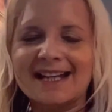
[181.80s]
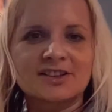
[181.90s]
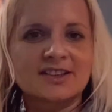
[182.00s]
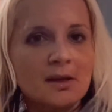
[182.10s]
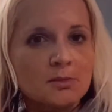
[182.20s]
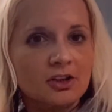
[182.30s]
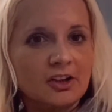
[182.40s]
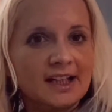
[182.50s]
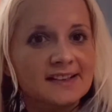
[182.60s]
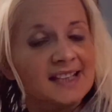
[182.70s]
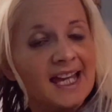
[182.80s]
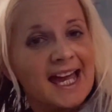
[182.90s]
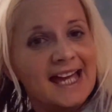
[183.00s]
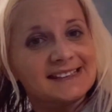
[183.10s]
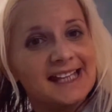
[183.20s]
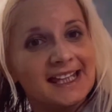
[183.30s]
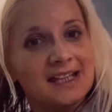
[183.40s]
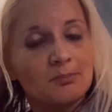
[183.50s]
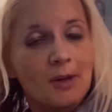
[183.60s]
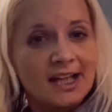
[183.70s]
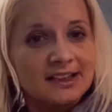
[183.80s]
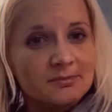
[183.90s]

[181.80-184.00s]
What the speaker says: Democrats, attacking Biden,